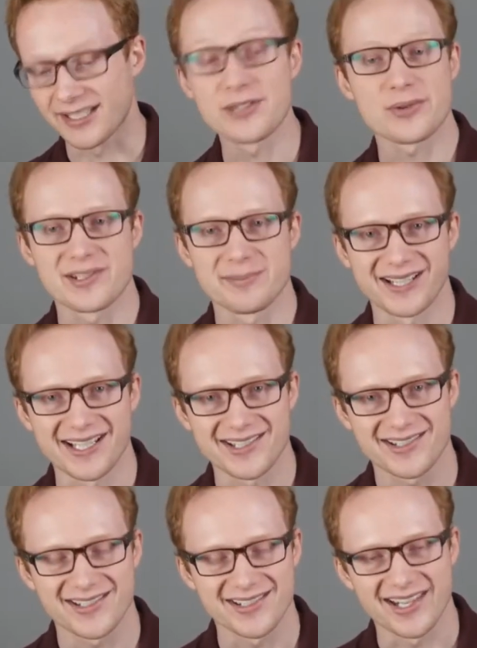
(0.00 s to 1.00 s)
interesting
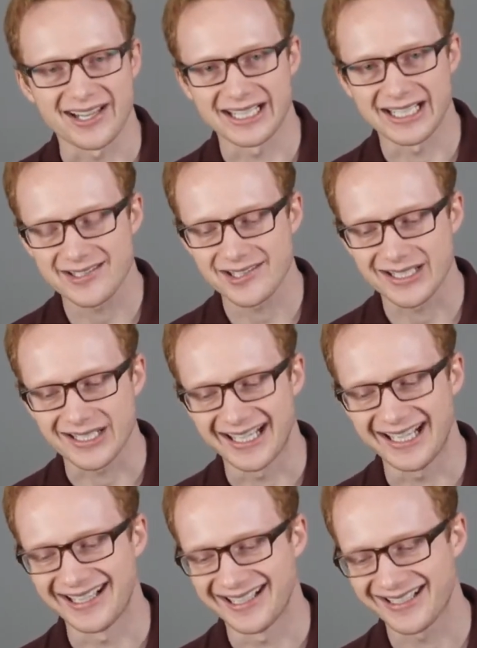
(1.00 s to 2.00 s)
place, to say the least.
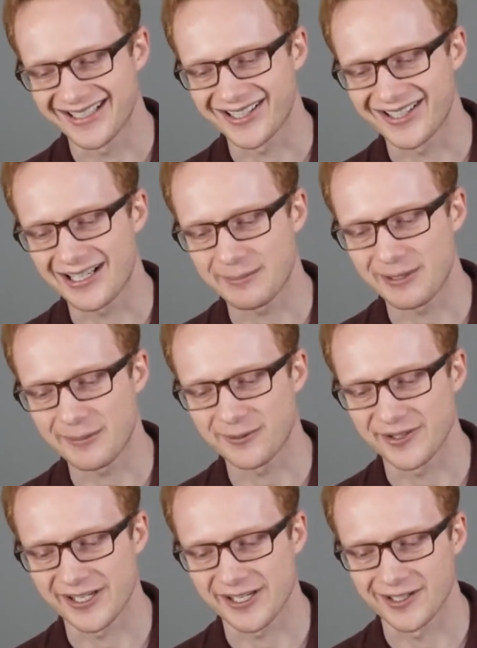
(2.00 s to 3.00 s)
A lot of
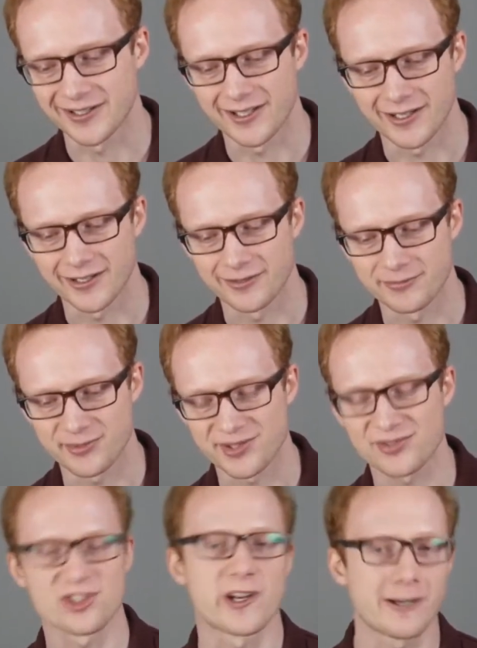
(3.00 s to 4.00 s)
people there are
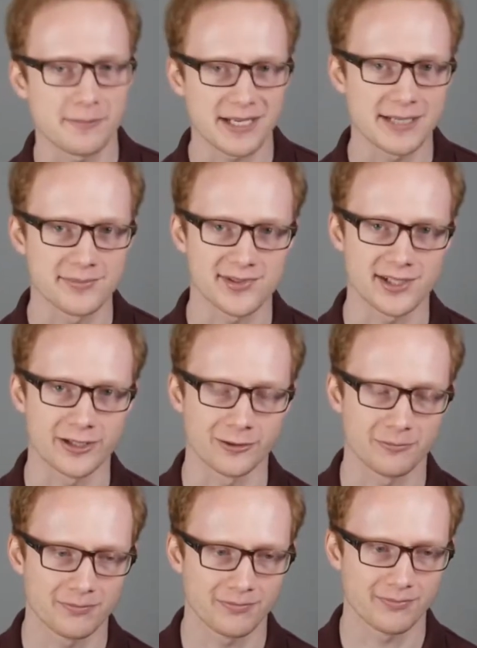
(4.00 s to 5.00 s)
just sharing memes, you know,
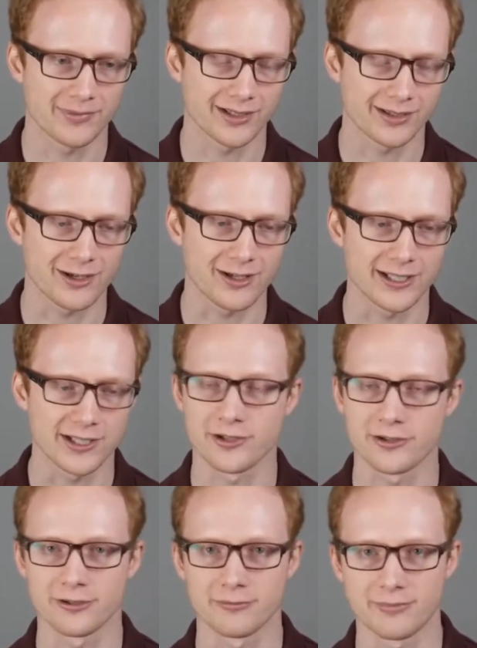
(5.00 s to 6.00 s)
calling each
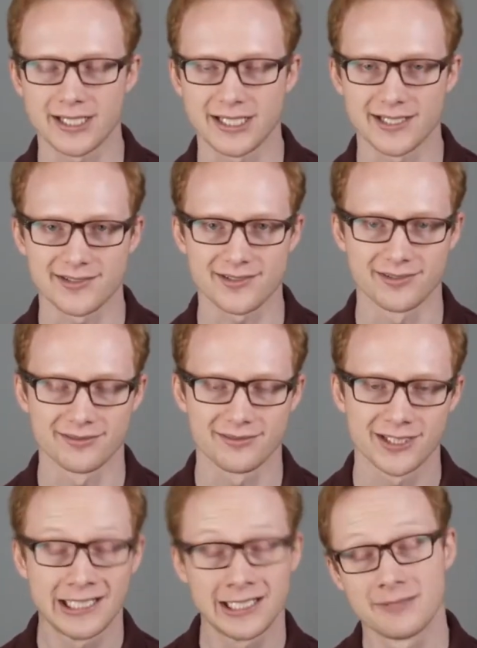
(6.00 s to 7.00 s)
other idiots and
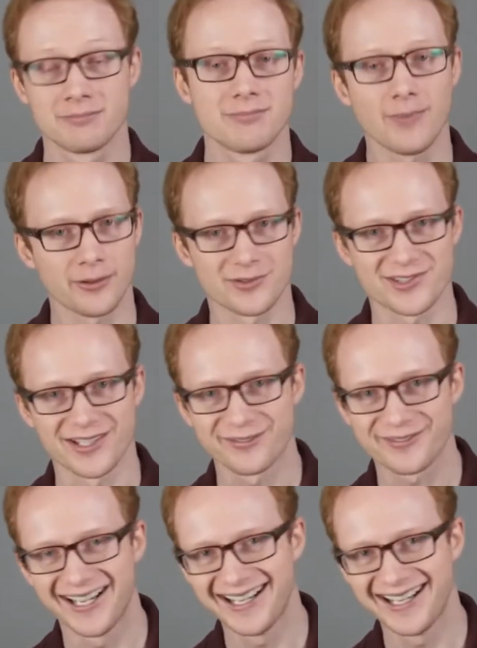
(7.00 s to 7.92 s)
other stuff.